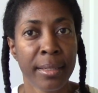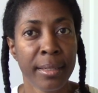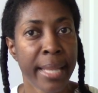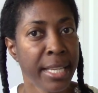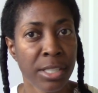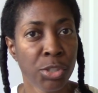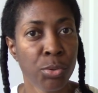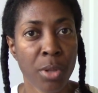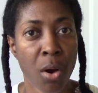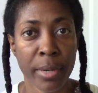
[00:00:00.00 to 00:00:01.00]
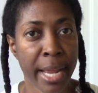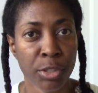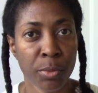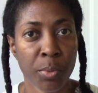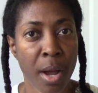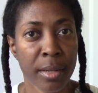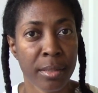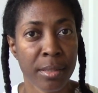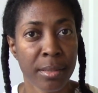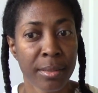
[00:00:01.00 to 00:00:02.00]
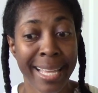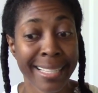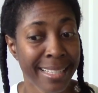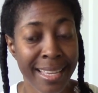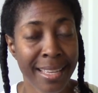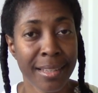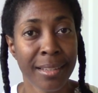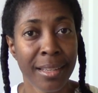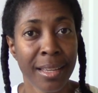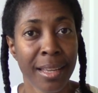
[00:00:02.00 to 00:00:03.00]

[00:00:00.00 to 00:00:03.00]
they just use all natural products. That's it.